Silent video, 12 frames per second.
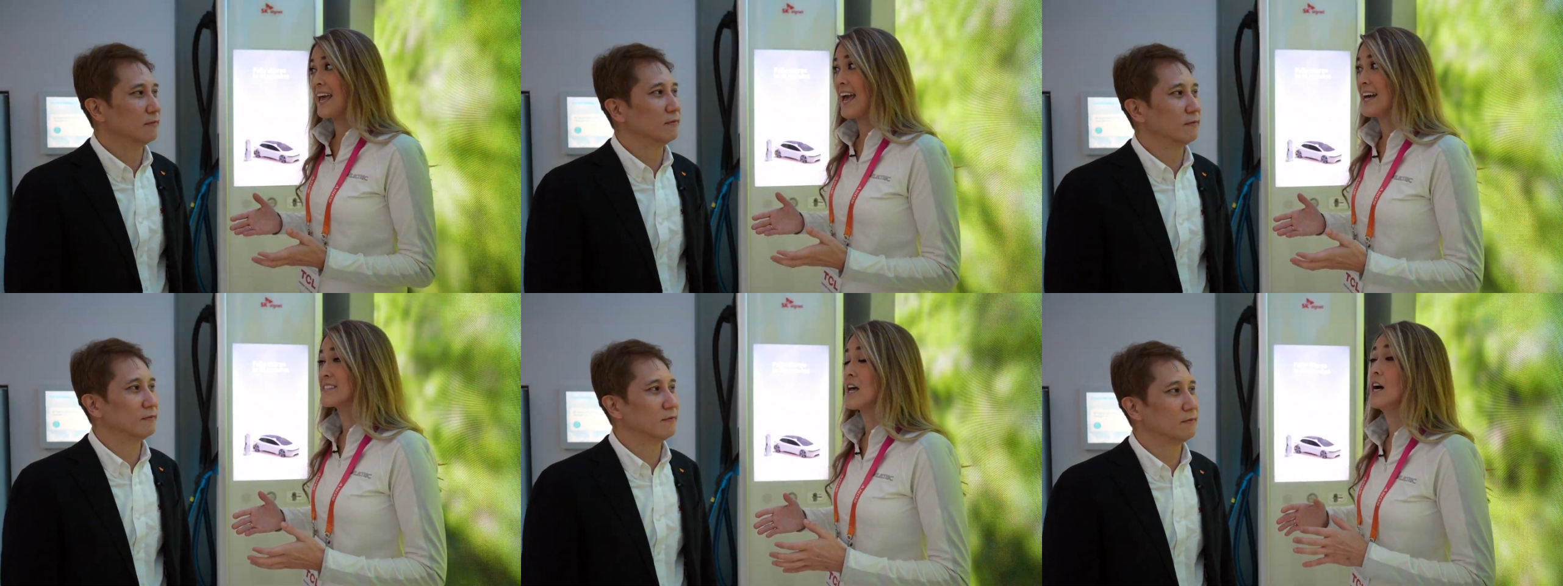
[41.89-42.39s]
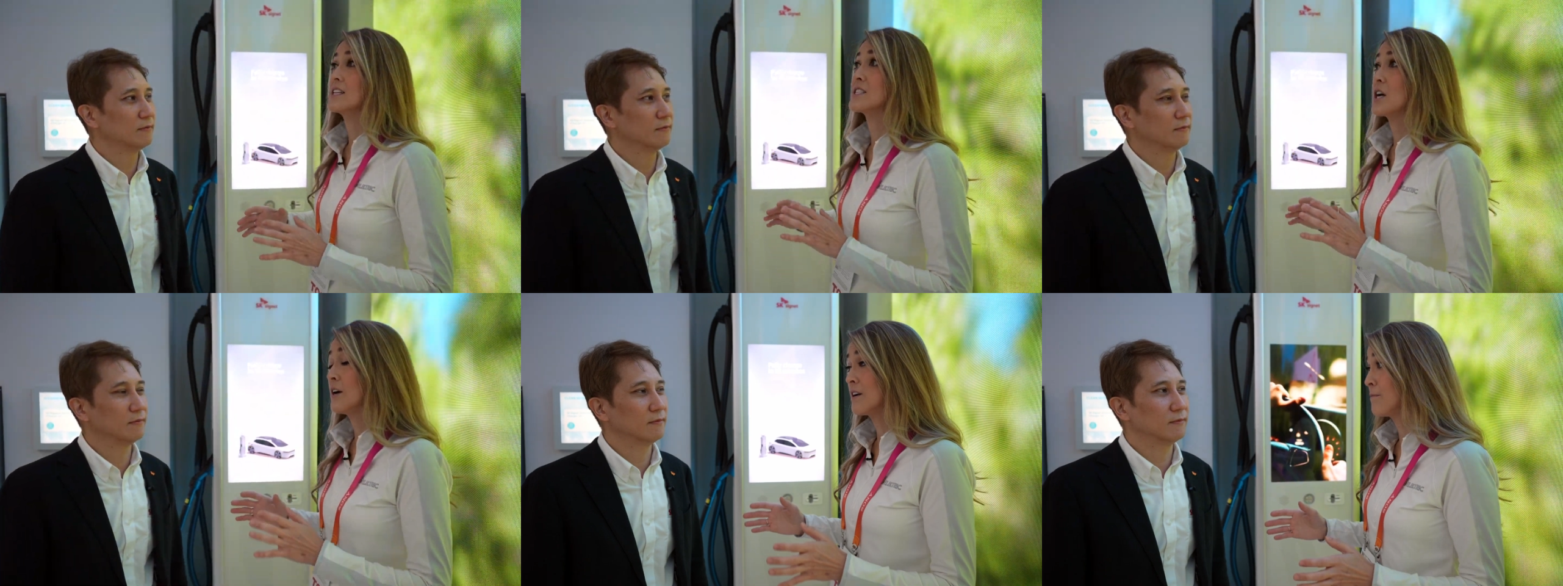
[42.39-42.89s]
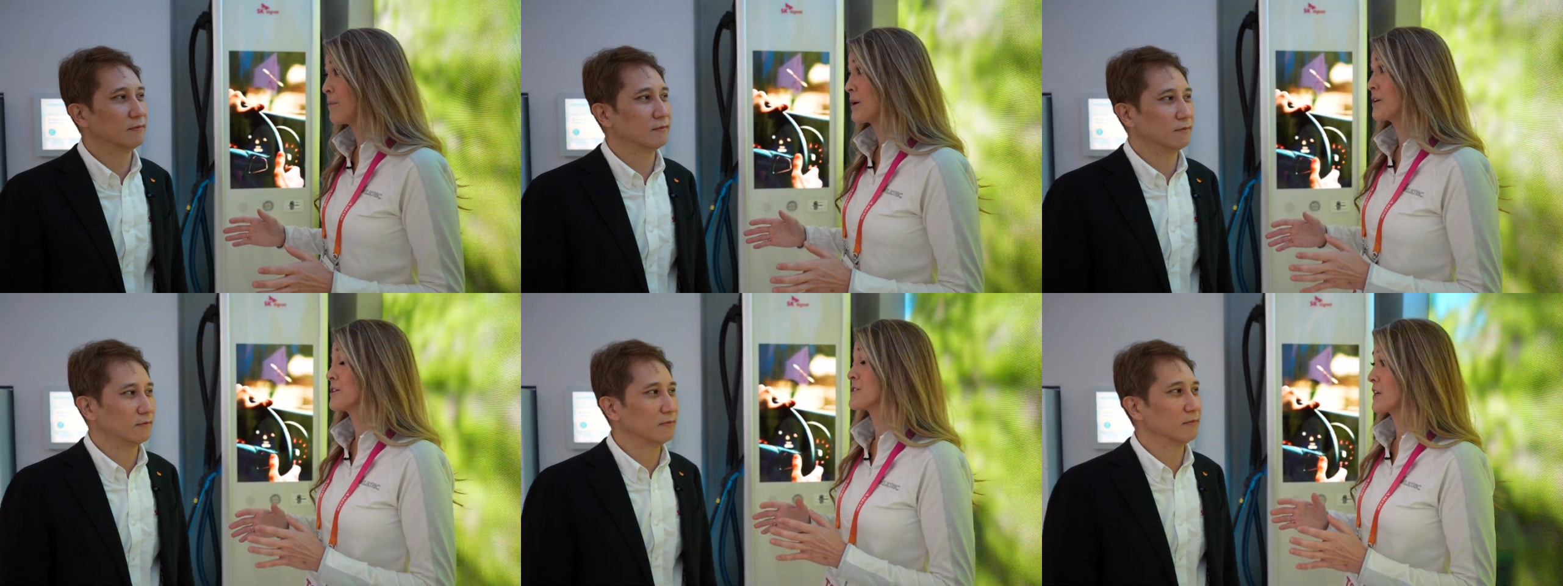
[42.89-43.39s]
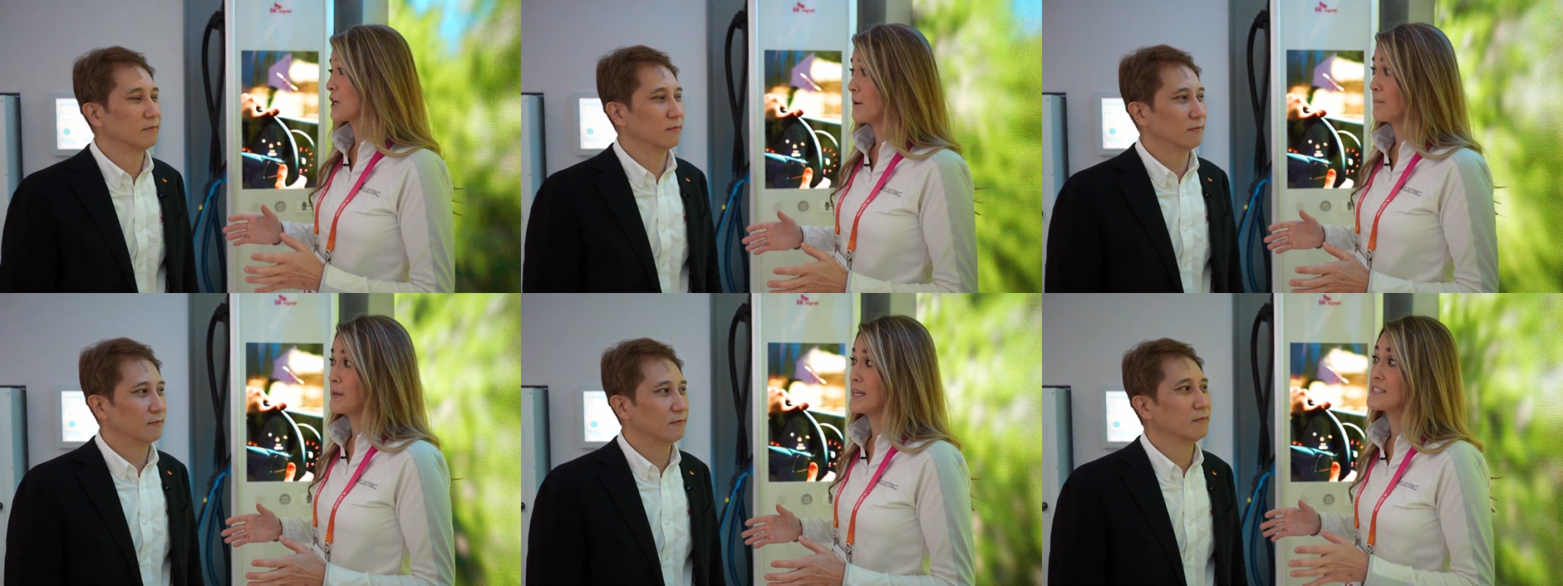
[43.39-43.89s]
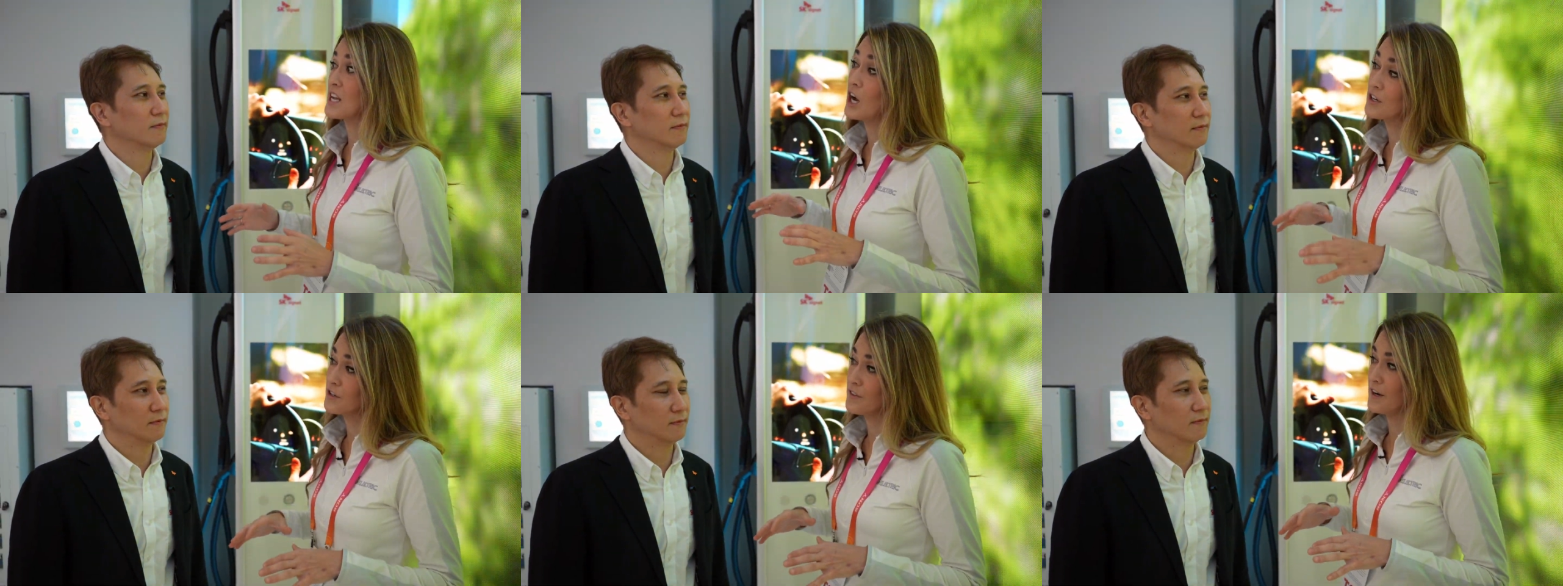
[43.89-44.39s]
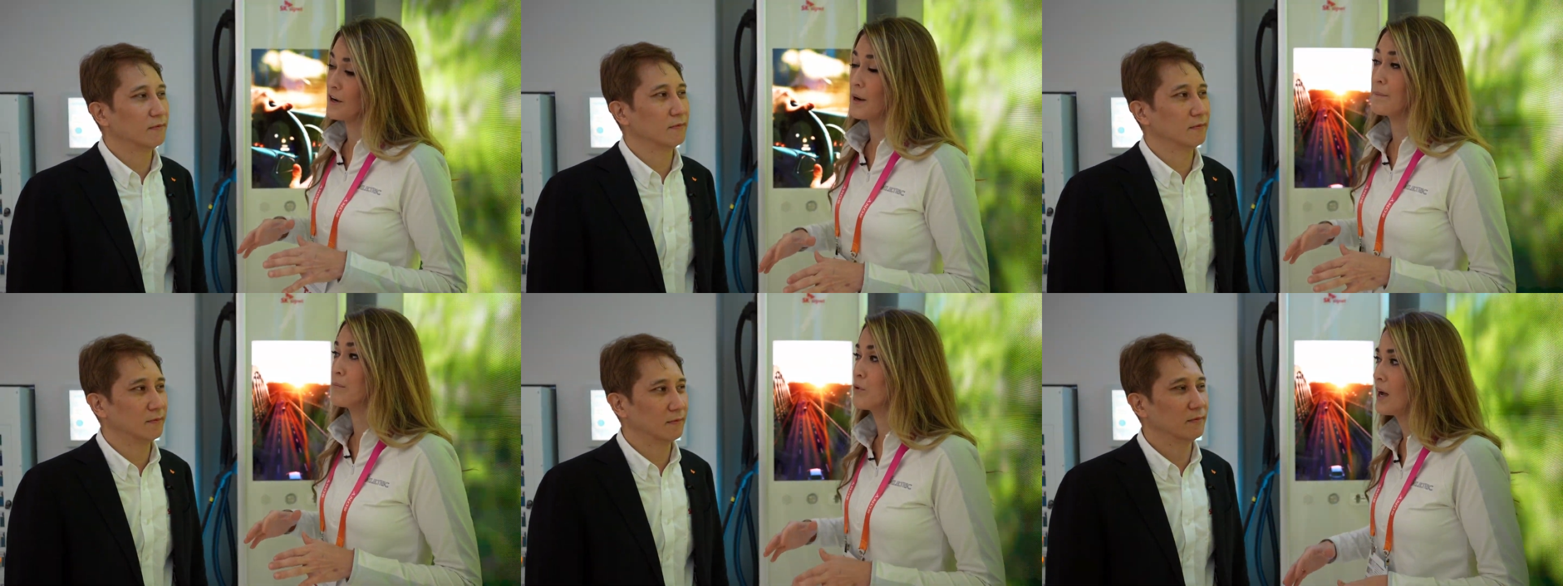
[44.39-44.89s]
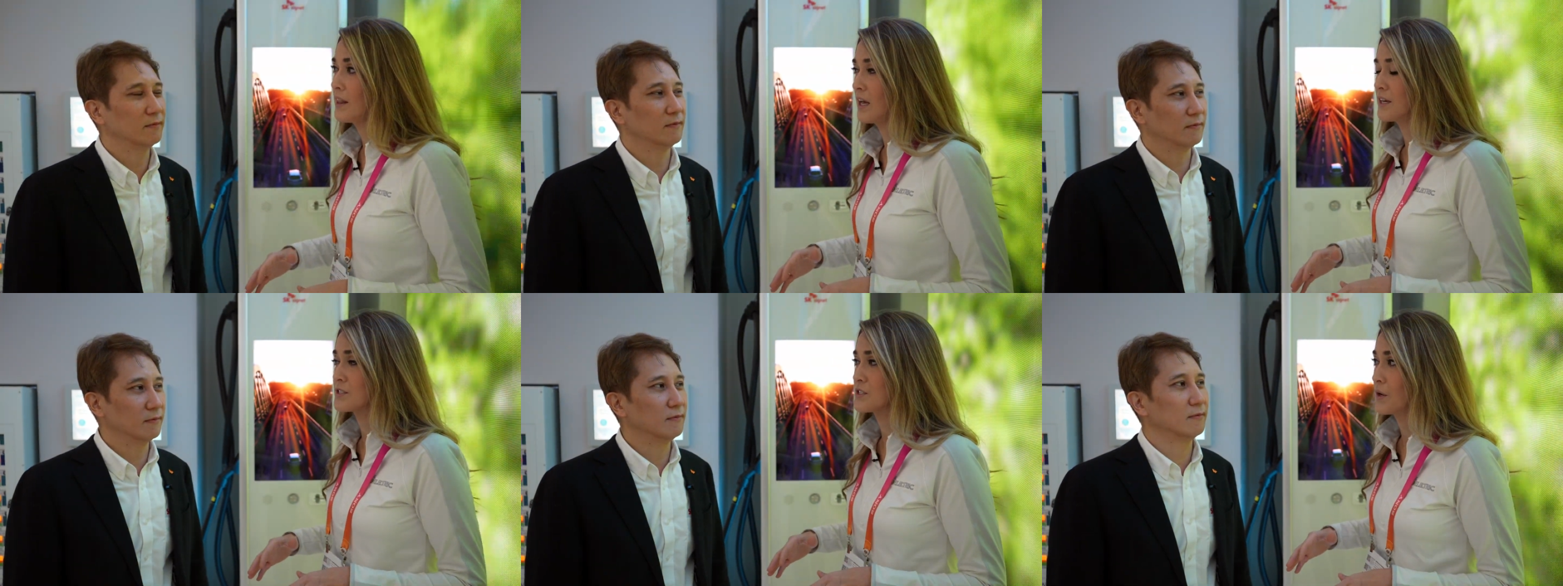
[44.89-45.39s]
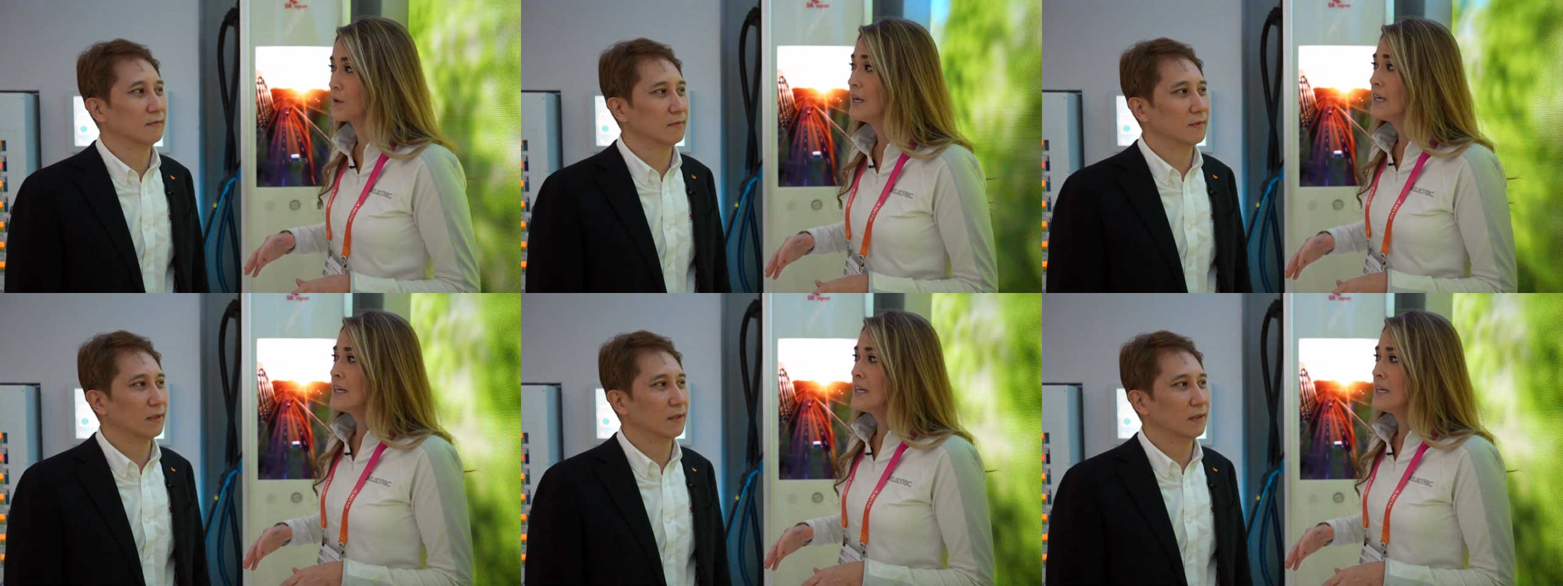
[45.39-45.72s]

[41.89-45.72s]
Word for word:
Speaker 1: has a ton of partners and companies under their umbrella. So